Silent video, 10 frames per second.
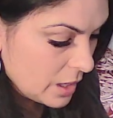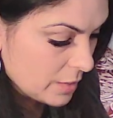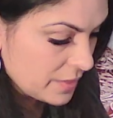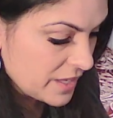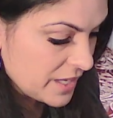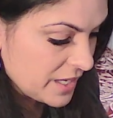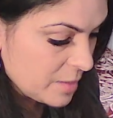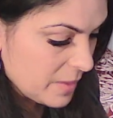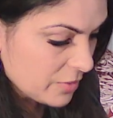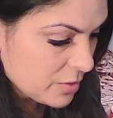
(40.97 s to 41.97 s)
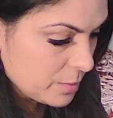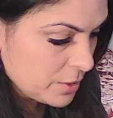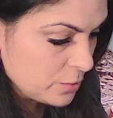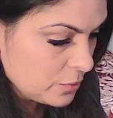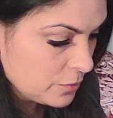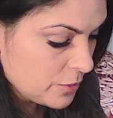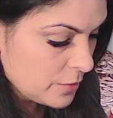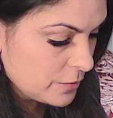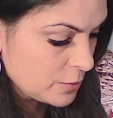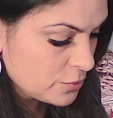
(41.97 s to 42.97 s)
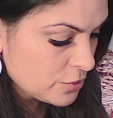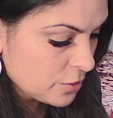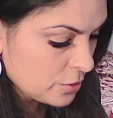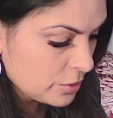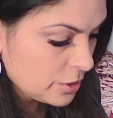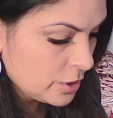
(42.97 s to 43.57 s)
Thinking about the future,